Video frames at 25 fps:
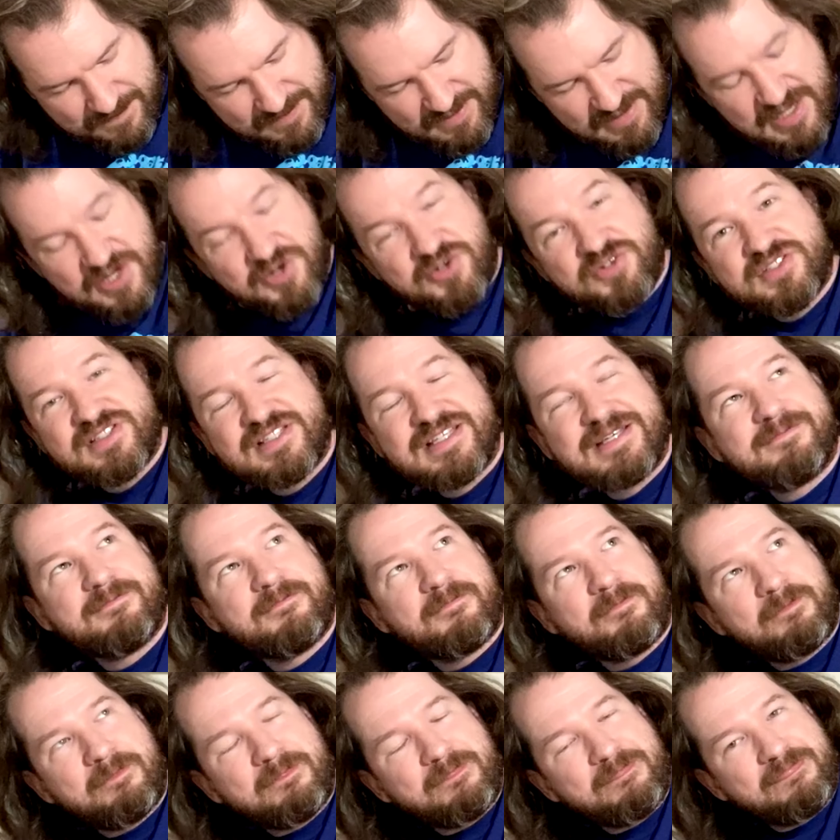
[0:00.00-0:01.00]
Here's the
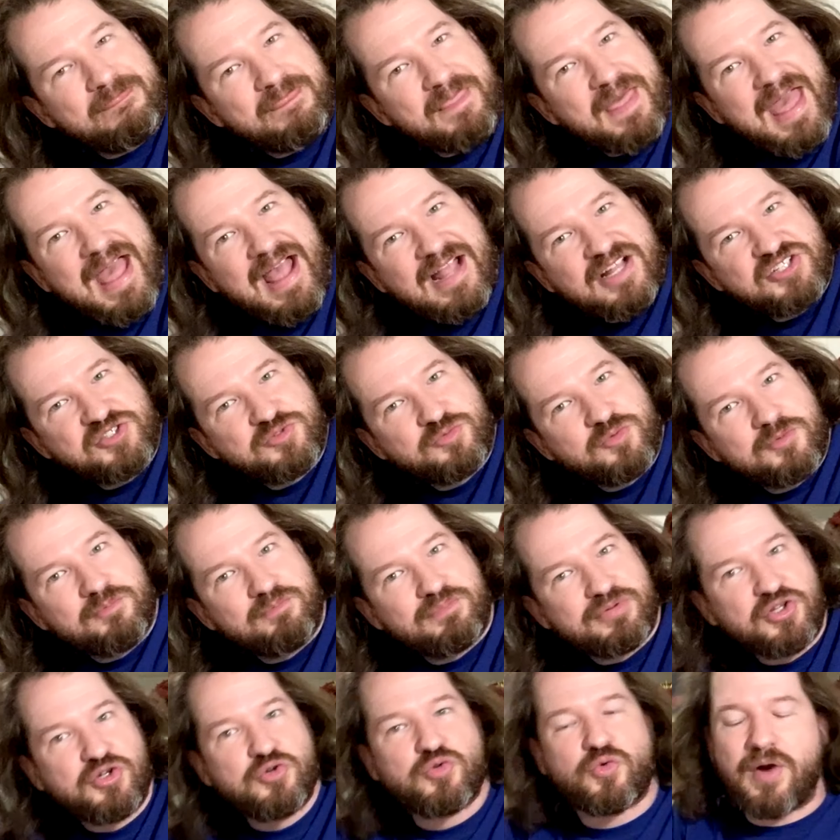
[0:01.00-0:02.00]
actual
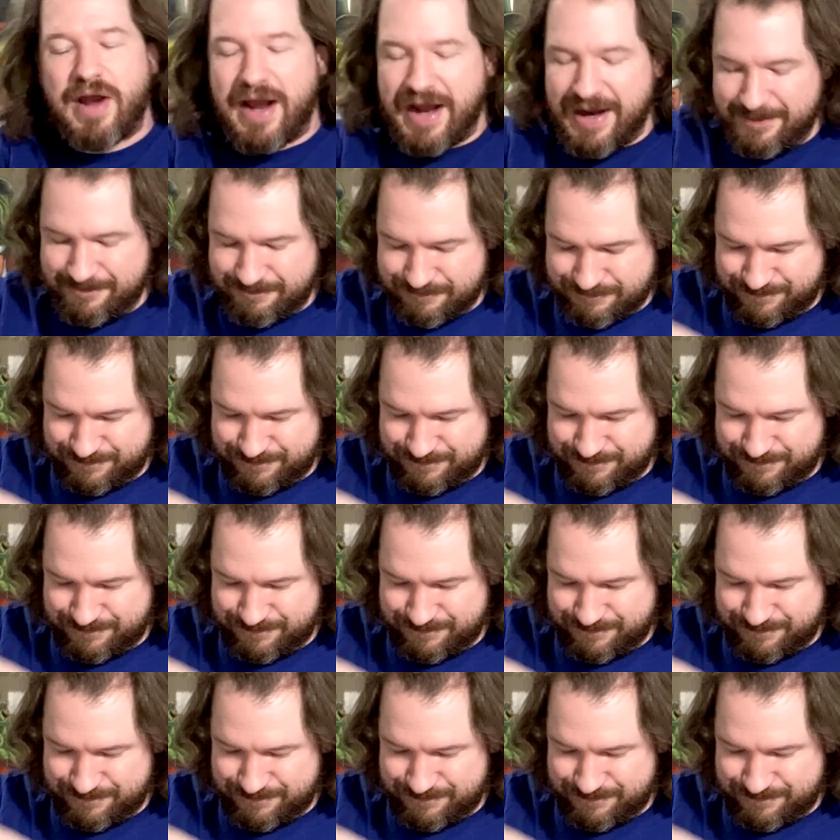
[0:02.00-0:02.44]
Blu-ray